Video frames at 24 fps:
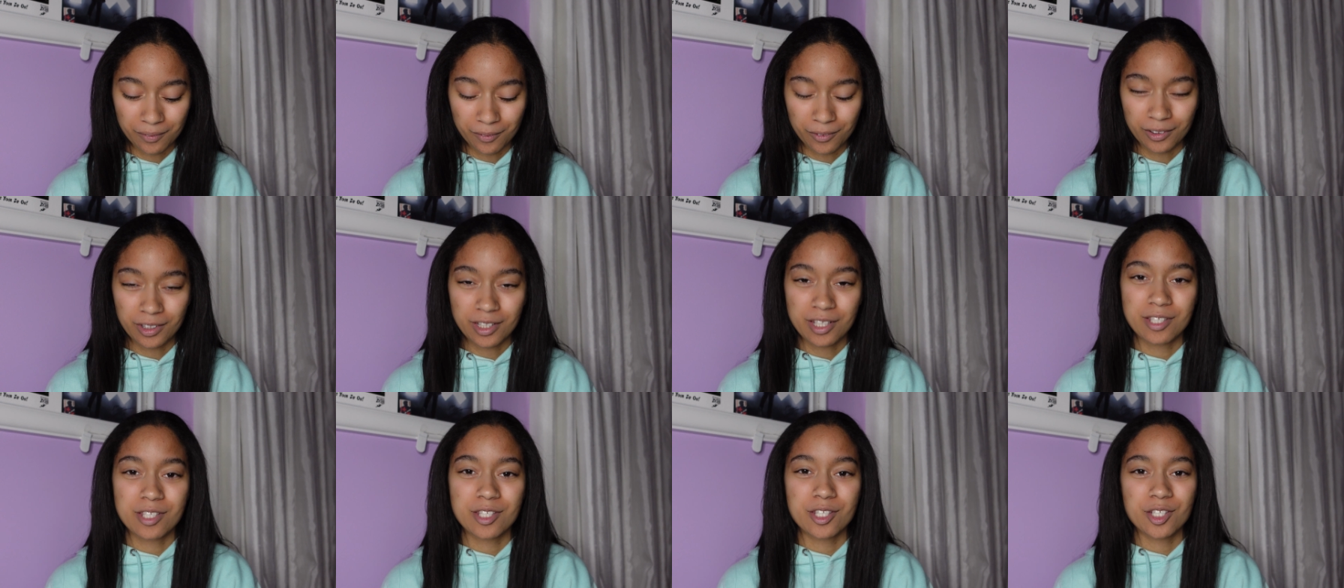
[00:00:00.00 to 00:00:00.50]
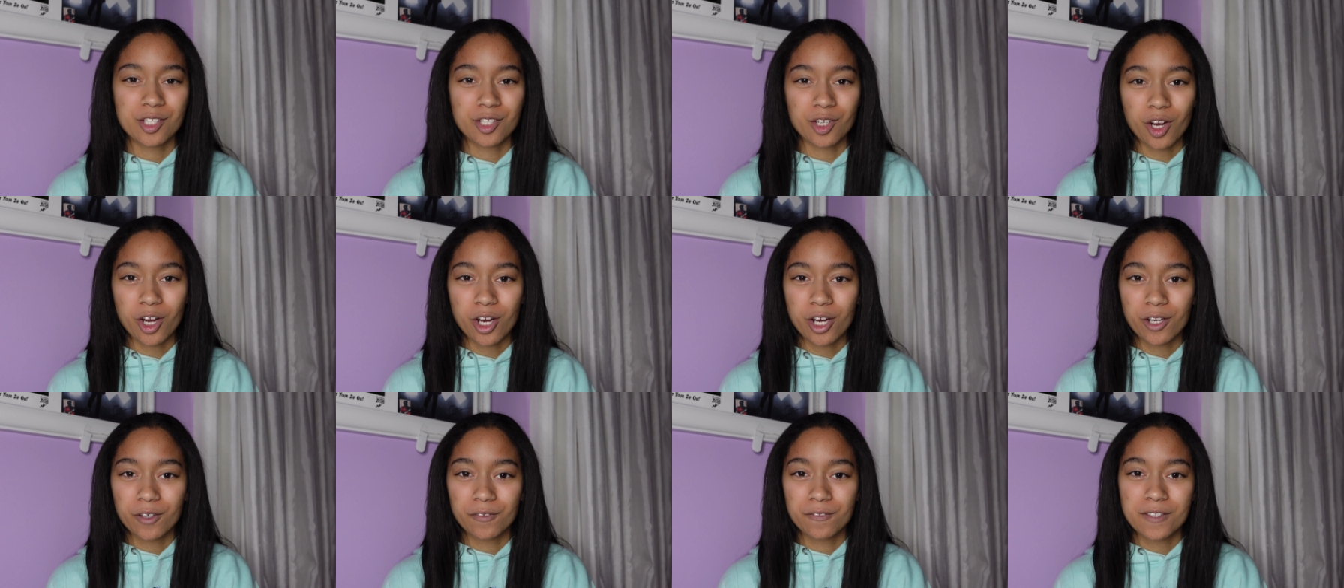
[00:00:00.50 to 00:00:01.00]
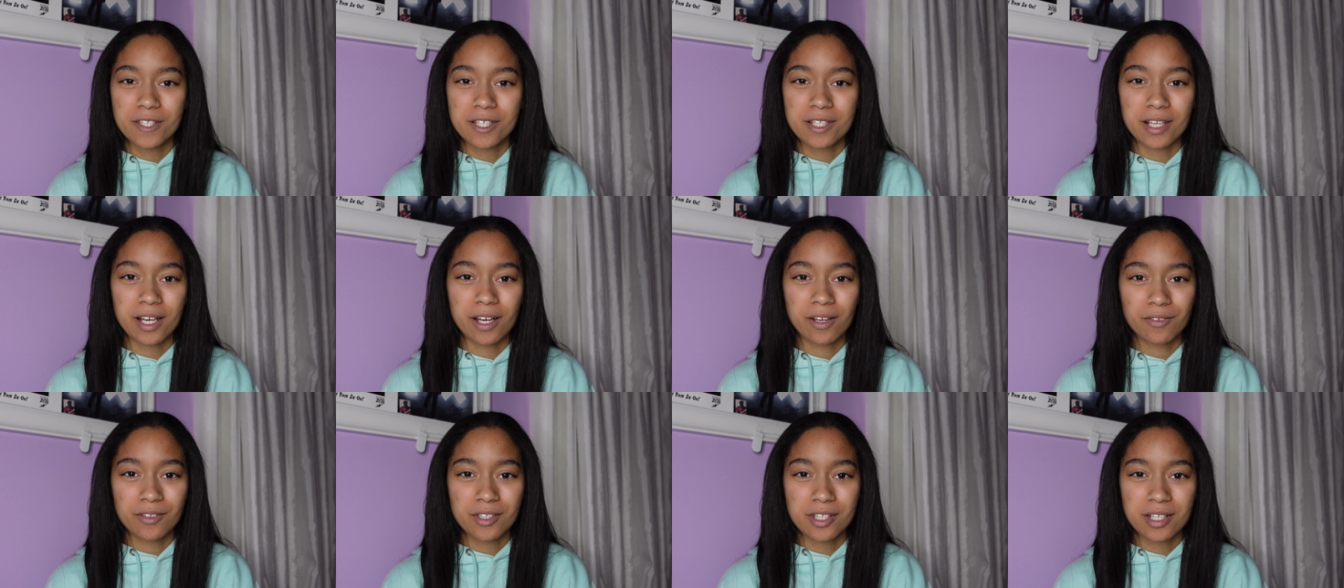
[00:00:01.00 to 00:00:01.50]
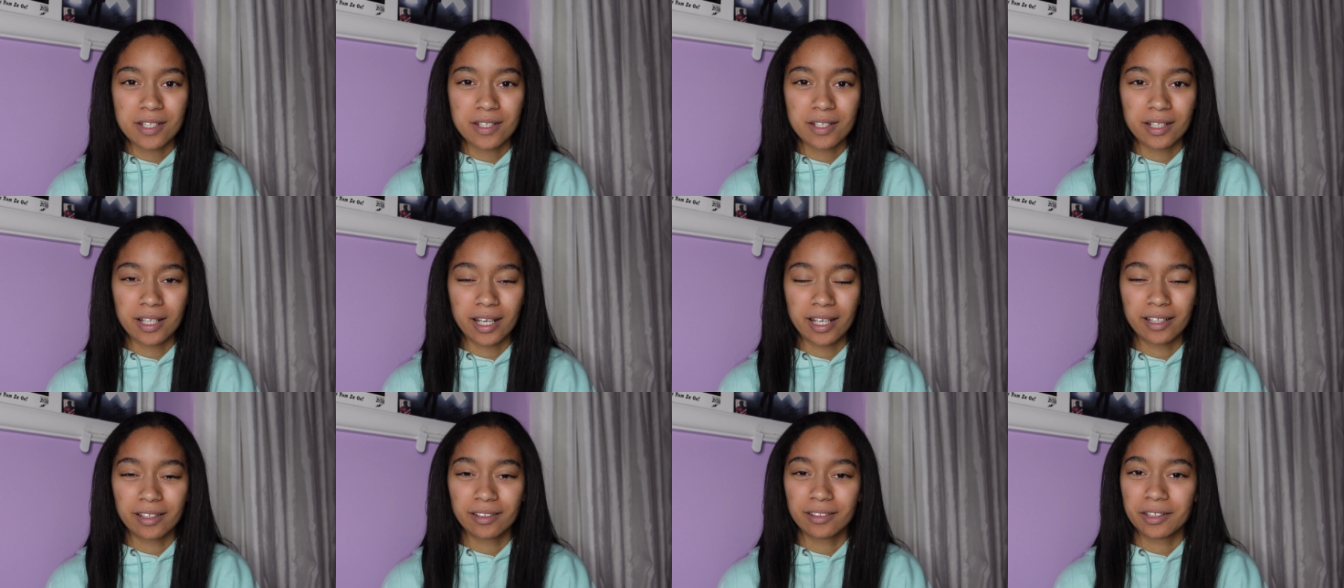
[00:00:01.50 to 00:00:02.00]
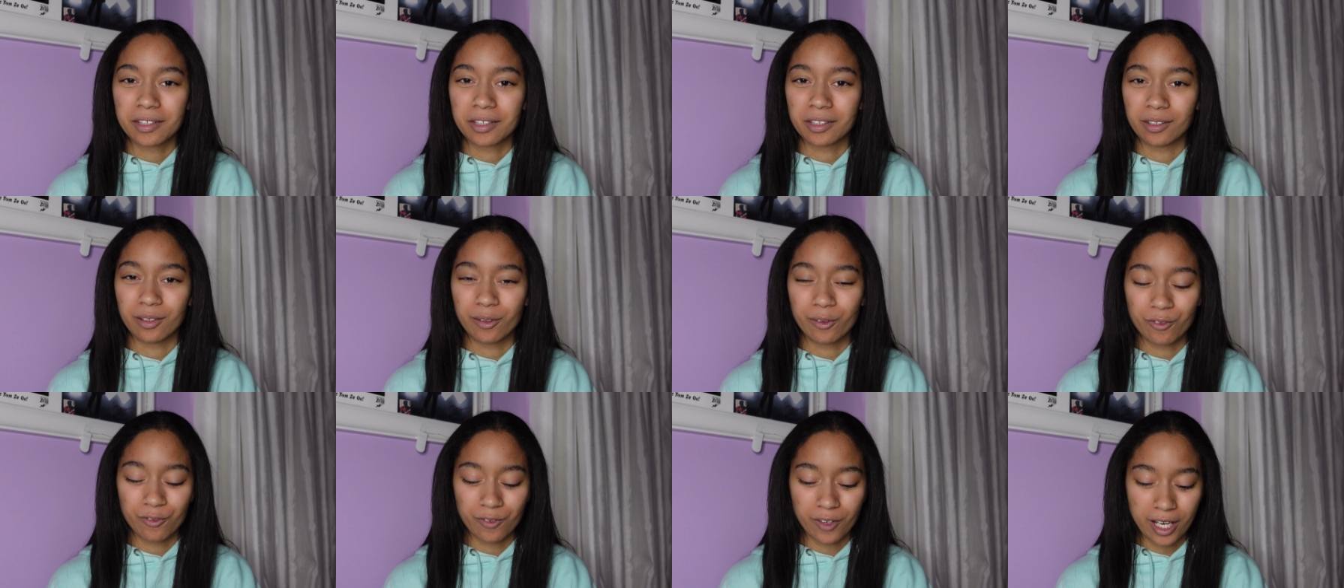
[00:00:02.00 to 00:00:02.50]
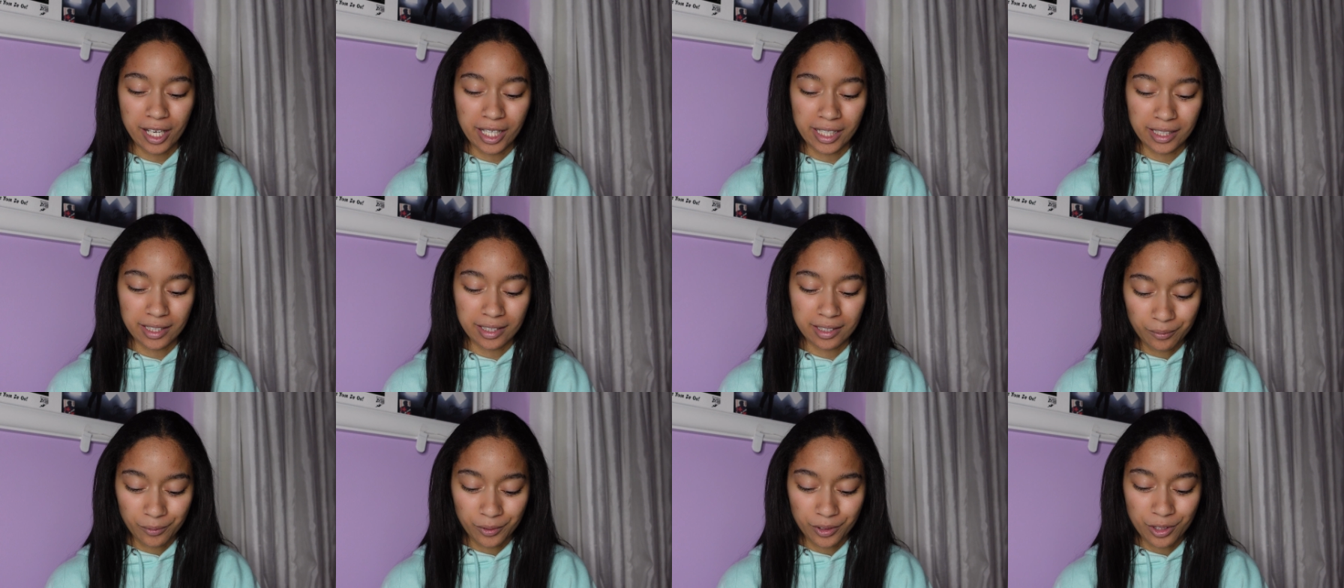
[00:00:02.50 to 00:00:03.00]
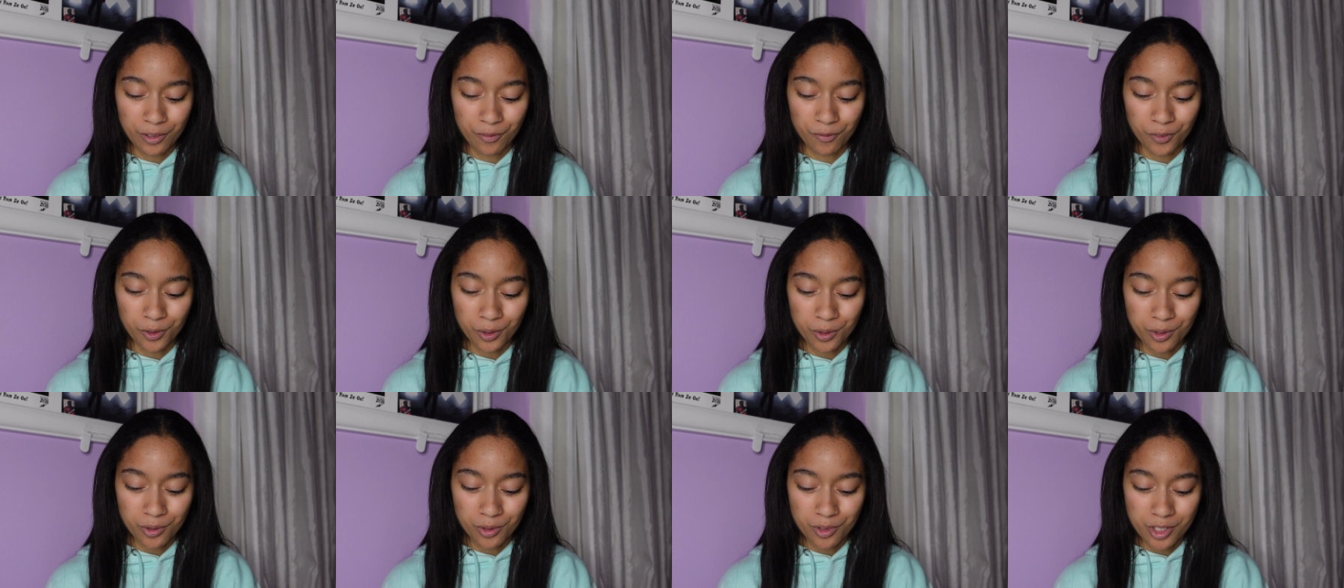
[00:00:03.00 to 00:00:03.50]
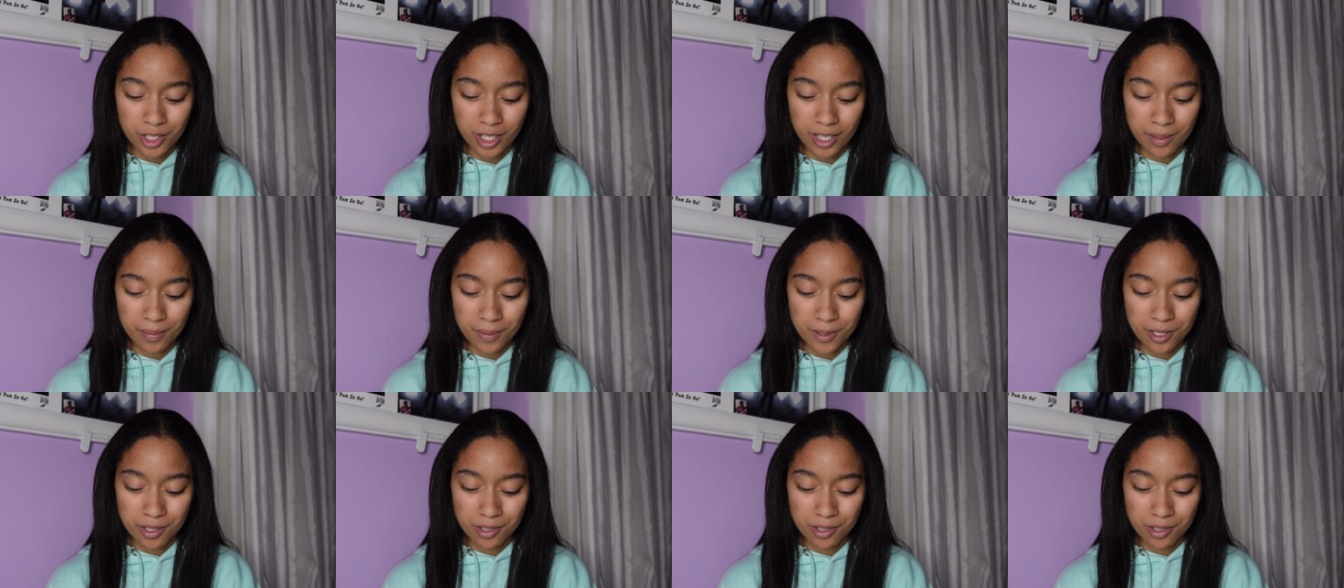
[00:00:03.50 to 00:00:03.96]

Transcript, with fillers: Really soft sounding, kind of like lo-fi. With the vocal chop